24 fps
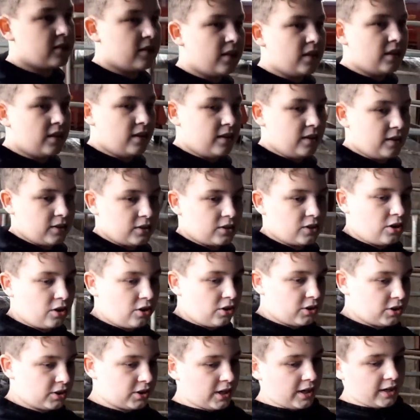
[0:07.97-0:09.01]
the cow
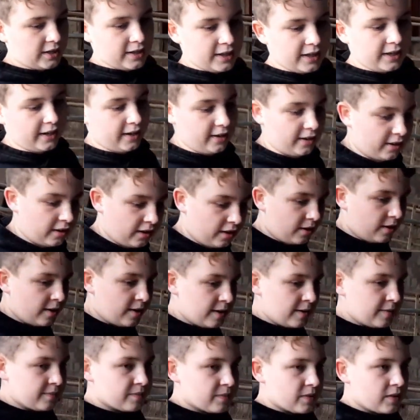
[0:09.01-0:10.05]
shed here.
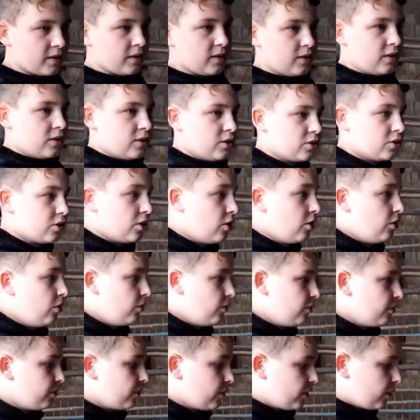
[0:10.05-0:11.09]
So
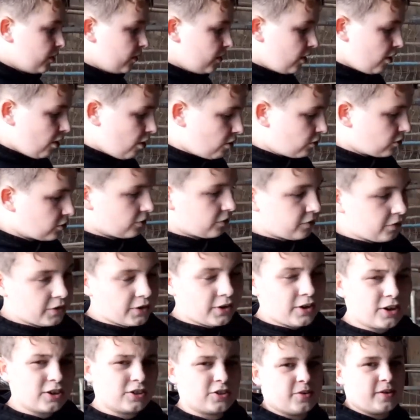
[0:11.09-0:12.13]
for
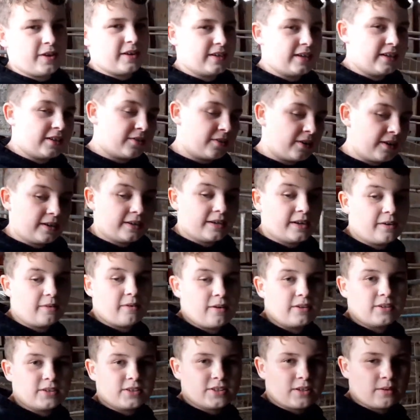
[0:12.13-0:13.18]
our
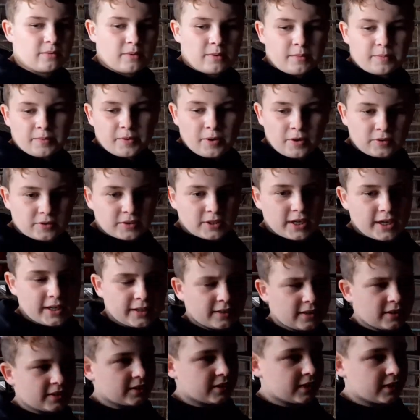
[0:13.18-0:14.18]
2021 summer project this